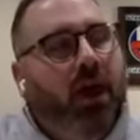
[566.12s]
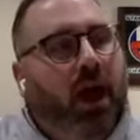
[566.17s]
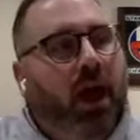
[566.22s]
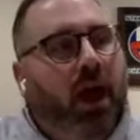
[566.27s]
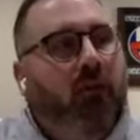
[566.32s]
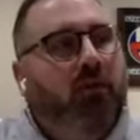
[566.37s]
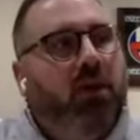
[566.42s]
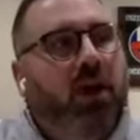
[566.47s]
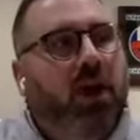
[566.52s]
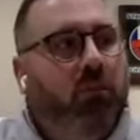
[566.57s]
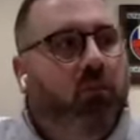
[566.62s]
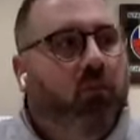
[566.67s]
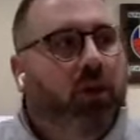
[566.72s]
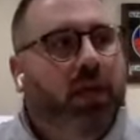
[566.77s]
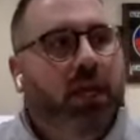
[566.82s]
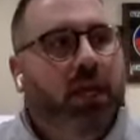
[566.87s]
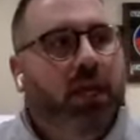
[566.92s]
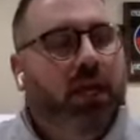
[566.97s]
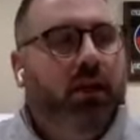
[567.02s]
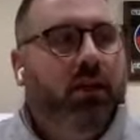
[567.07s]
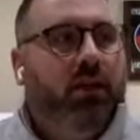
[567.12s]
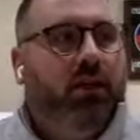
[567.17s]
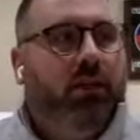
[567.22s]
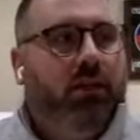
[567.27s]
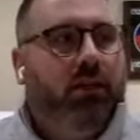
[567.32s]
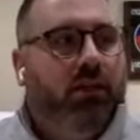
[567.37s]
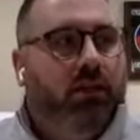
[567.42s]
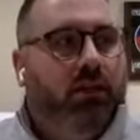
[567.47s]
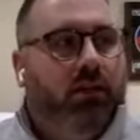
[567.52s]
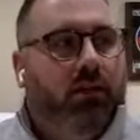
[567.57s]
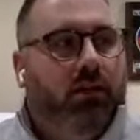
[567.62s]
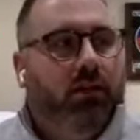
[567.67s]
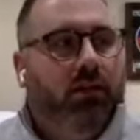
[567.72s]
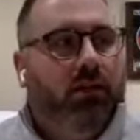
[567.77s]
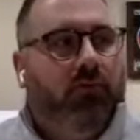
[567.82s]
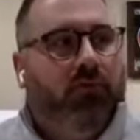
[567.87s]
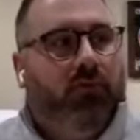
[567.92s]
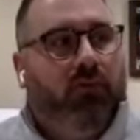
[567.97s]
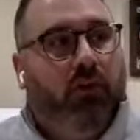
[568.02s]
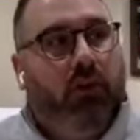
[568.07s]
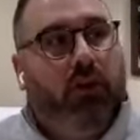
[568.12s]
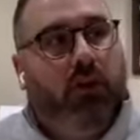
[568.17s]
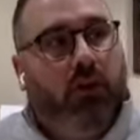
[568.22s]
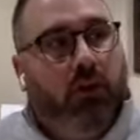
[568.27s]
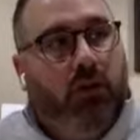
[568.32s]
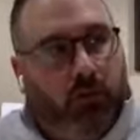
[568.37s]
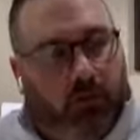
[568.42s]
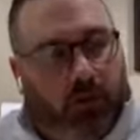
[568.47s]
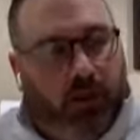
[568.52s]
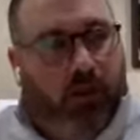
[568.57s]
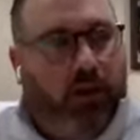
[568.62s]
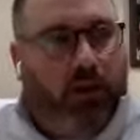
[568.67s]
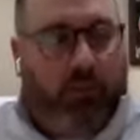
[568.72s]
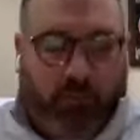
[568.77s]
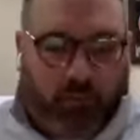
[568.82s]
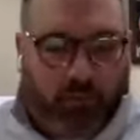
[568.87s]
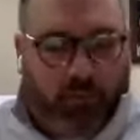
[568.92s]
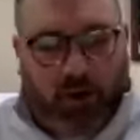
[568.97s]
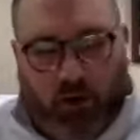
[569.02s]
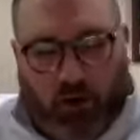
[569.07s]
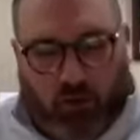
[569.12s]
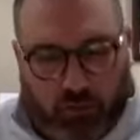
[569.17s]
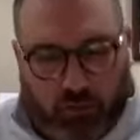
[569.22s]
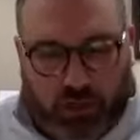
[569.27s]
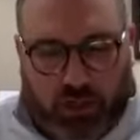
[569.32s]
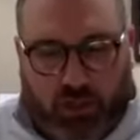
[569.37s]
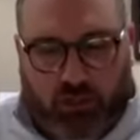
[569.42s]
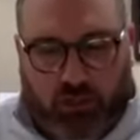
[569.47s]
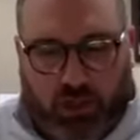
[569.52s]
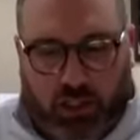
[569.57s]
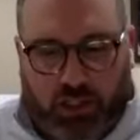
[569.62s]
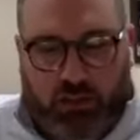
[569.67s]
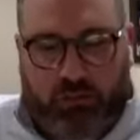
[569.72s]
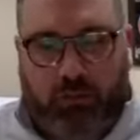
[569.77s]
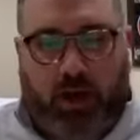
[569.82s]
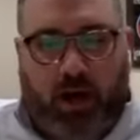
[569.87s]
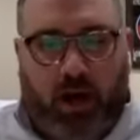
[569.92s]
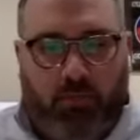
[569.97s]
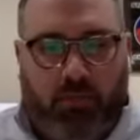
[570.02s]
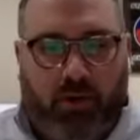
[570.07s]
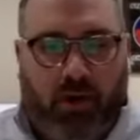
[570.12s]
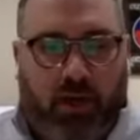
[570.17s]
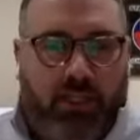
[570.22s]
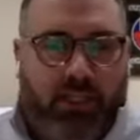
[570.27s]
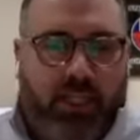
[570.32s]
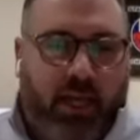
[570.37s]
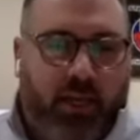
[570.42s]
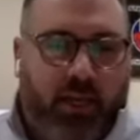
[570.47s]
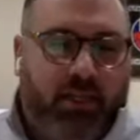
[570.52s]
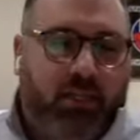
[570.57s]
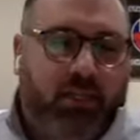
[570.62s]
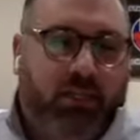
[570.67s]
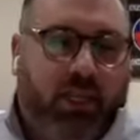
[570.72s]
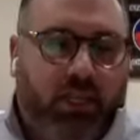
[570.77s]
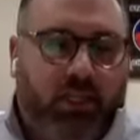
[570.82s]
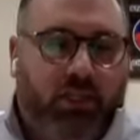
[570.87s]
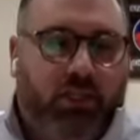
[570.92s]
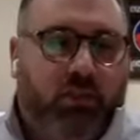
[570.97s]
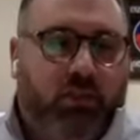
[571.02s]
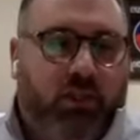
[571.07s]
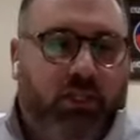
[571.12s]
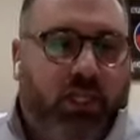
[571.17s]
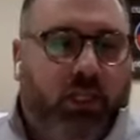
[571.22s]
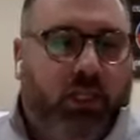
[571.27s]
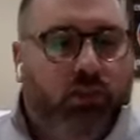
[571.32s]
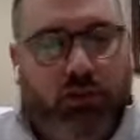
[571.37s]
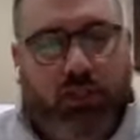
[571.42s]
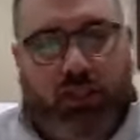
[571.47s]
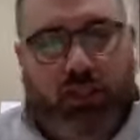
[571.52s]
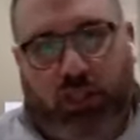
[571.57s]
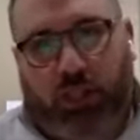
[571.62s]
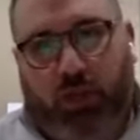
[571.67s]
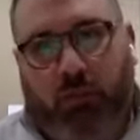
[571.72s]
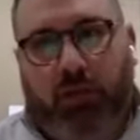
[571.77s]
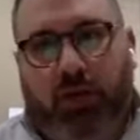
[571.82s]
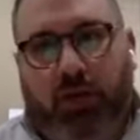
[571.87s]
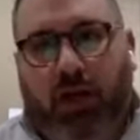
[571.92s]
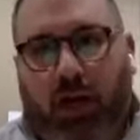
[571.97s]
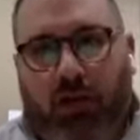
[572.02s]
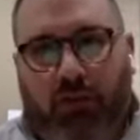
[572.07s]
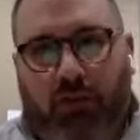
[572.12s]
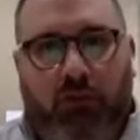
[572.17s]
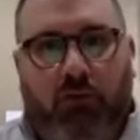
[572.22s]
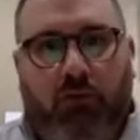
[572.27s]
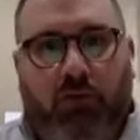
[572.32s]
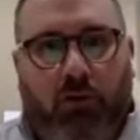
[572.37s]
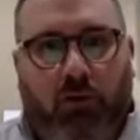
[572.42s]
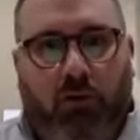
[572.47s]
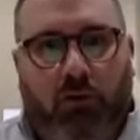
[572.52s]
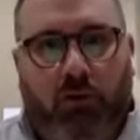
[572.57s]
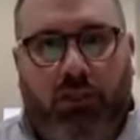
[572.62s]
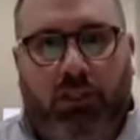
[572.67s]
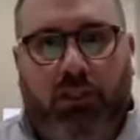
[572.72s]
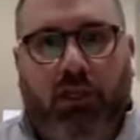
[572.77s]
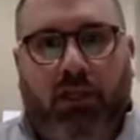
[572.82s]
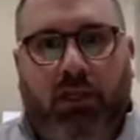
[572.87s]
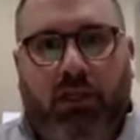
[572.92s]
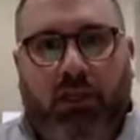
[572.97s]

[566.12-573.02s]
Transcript: how can we, for you, and I'm going to overgeneralize your pop, right? Take students that traditionally would not have enrolled